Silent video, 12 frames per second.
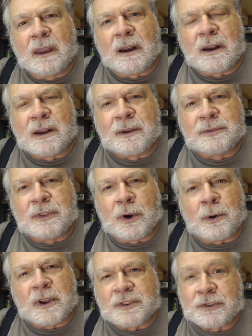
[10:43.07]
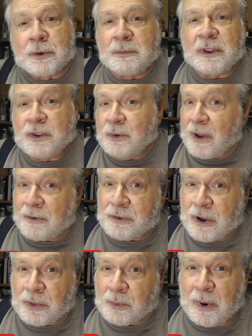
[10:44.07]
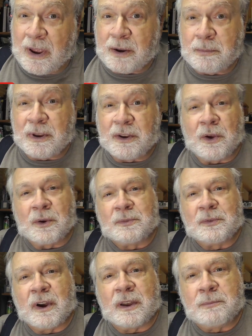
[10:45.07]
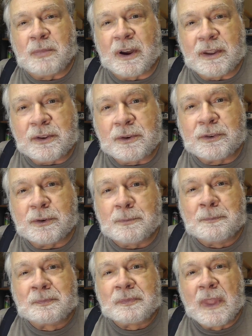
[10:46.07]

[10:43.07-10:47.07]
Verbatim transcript: Uh, they're assuming you have another way to be notified by YouTube.